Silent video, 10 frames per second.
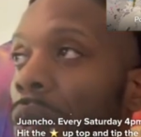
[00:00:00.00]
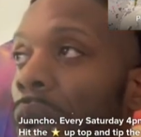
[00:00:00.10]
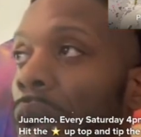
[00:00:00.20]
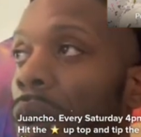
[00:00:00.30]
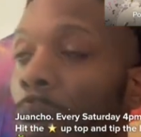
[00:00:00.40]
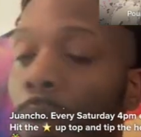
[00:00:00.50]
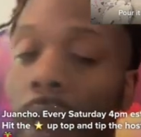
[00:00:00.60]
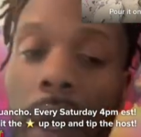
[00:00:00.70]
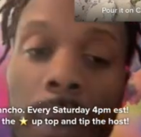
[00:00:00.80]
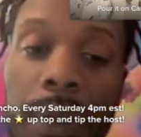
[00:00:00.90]
So I
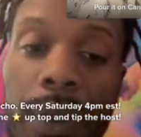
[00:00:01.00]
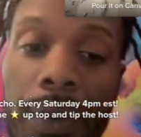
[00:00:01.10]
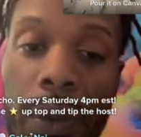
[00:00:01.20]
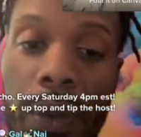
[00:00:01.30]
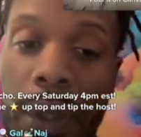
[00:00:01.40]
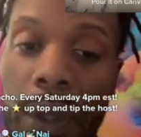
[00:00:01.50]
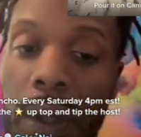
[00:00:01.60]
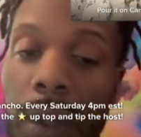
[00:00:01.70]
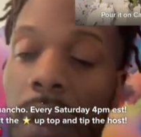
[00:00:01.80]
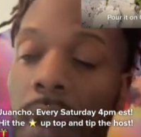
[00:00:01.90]
hope that comes to
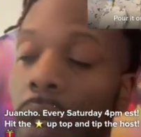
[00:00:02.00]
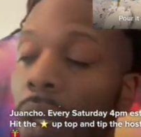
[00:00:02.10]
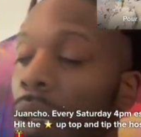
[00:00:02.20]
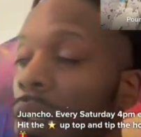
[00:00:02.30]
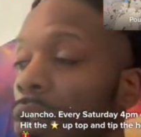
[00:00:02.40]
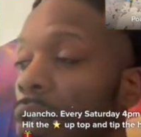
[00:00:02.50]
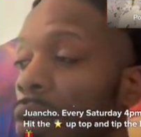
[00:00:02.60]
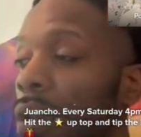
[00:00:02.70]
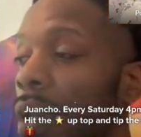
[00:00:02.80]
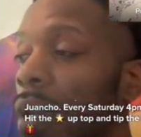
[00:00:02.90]
fruition,
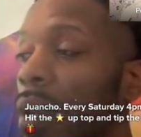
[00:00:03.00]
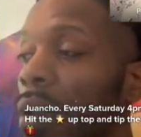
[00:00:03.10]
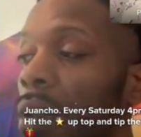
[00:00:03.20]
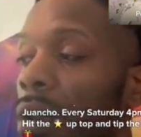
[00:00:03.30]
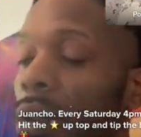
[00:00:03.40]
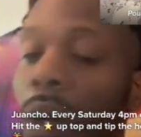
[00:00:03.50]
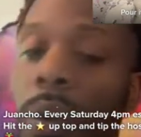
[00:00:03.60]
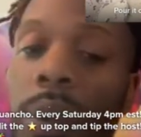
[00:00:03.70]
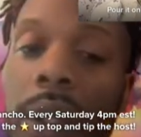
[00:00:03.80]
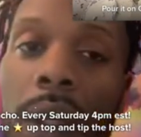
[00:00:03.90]
so that you know
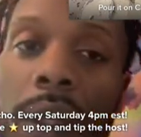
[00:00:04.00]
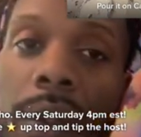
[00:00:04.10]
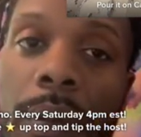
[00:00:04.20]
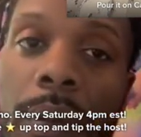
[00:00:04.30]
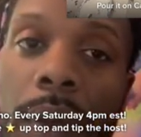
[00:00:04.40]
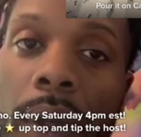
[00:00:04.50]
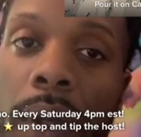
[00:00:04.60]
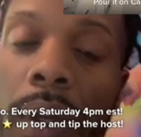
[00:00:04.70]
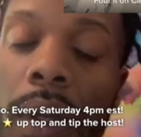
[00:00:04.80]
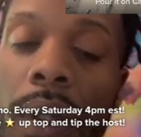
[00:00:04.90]
we can get some
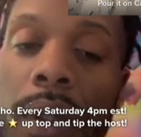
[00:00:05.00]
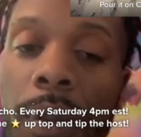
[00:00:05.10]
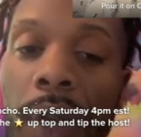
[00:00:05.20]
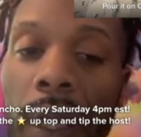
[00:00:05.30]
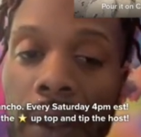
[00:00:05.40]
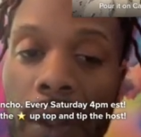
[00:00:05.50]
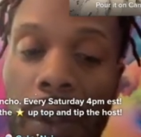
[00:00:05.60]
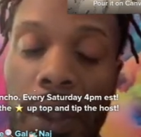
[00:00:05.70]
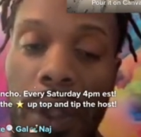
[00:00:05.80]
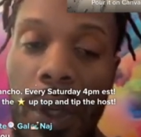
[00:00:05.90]
some guests
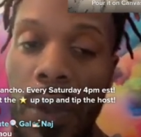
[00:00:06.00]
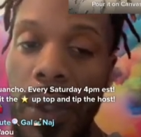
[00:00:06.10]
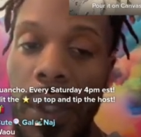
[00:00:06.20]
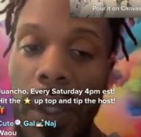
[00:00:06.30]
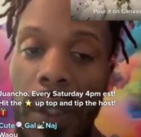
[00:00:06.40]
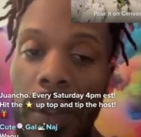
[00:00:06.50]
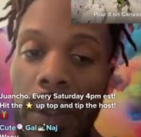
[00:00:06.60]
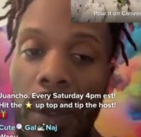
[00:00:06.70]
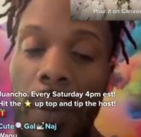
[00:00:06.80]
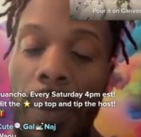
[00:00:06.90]
on the shows again.
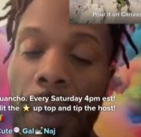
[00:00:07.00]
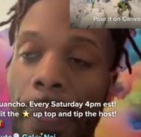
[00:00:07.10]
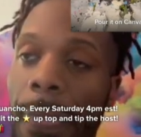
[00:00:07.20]
So